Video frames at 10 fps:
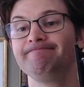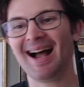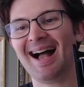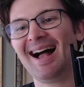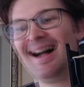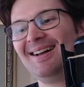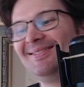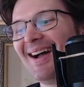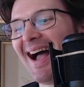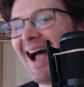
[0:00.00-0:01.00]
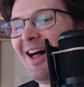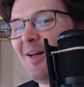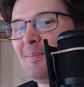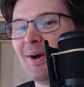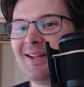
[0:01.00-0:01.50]

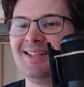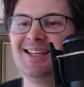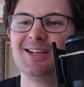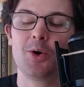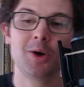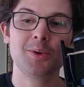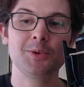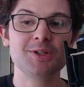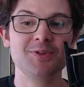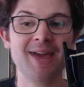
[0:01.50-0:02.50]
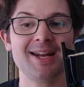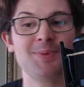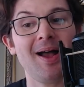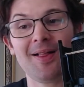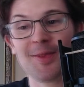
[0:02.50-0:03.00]
I'll put the core rules for that as
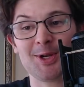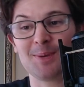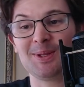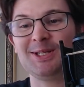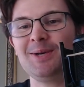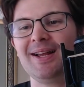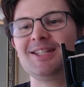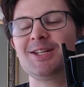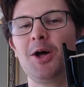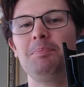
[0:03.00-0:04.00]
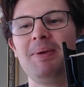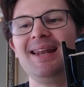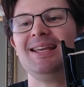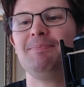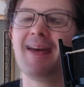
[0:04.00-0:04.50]
well in the doobly-doo. It's called
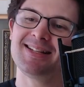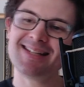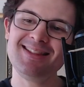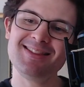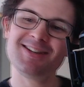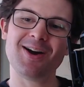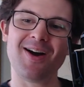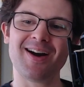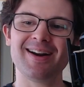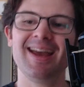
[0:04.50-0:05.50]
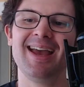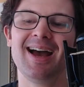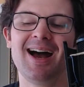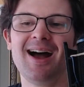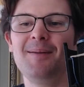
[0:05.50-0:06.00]
Pity, Pets in the Yard.
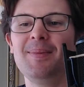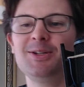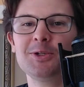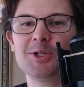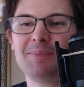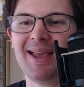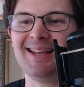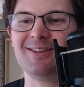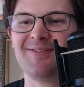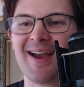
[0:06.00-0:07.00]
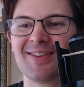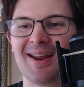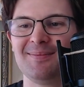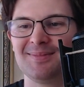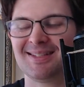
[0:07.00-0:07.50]
Don't you pity the fact that
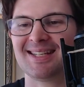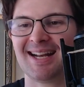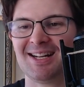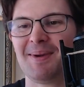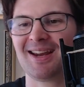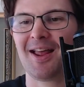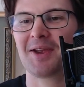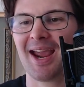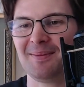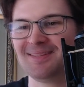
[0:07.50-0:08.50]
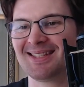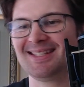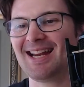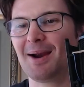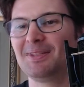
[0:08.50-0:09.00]
I'm deciding to make another game. This is
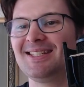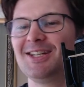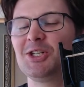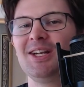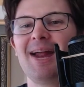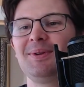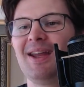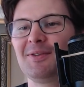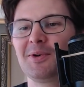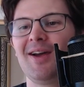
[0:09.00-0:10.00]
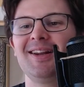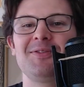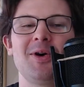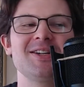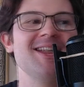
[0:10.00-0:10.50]
a terrible decision, and I will never regret it, of
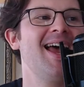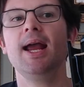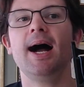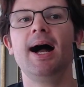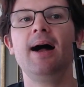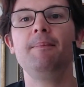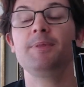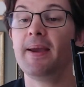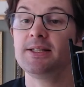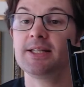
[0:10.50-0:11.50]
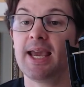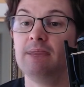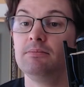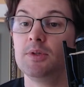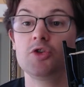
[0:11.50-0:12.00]
course. The base
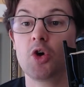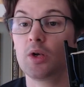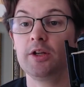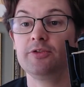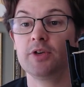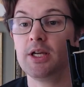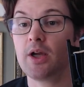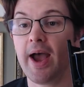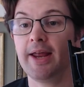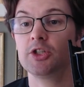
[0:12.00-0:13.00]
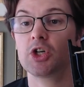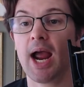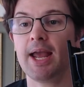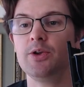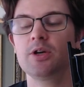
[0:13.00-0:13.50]
game is totally free. Go ahead and
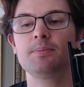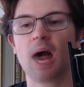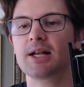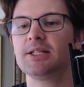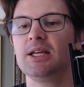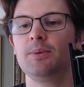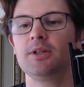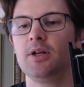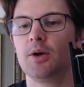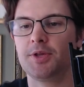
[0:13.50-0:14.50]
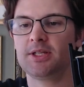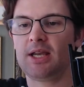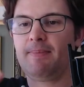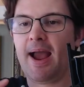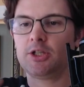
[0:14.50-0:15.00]
try it. You can proxy it with, things
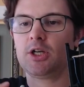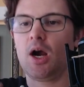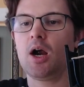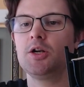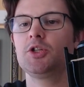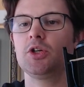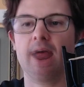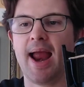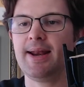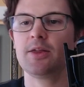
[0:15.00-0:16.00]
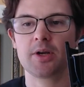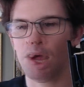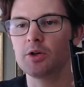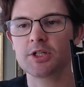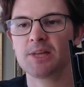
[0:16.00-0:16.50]
like magic cards or any other
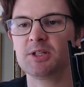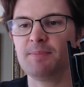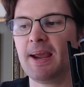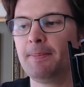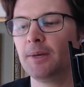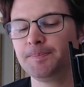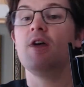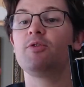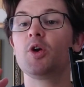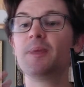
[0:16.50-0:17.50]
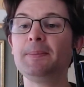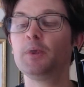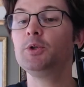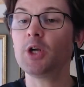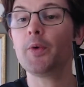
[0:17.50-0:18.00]
colored slips of paper. For the people
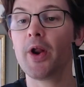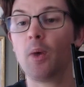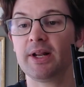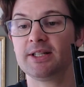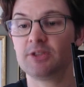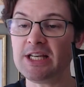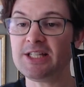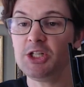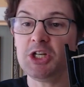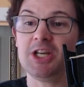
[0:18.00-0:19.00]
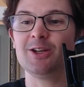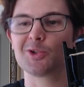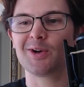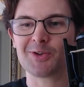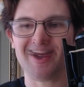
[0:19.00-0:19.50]
who don't know what a TCG is,
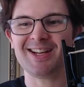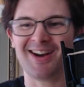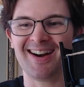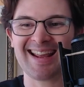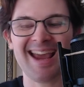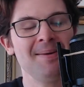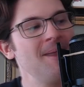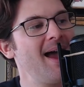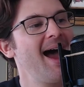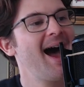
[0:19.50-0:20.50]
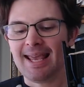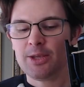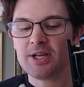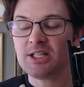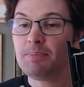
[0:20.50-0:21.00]
or a trading card game,
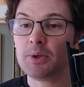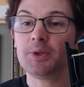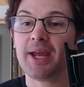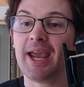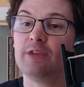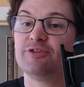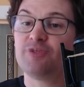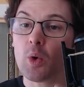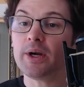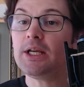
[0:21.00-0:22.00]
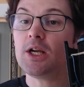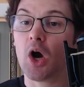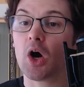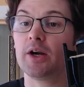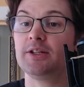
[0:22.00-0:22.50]
you get to build a
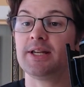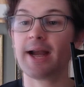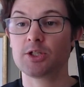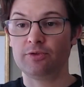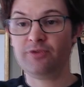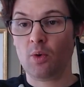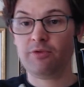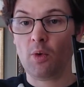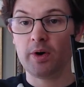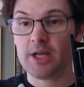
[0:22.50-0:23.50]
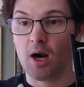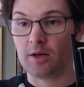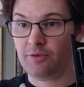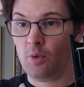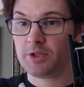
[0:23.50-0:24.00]
40-card deck. So 40
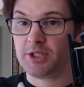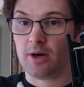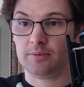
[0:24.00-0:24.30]
card, 40.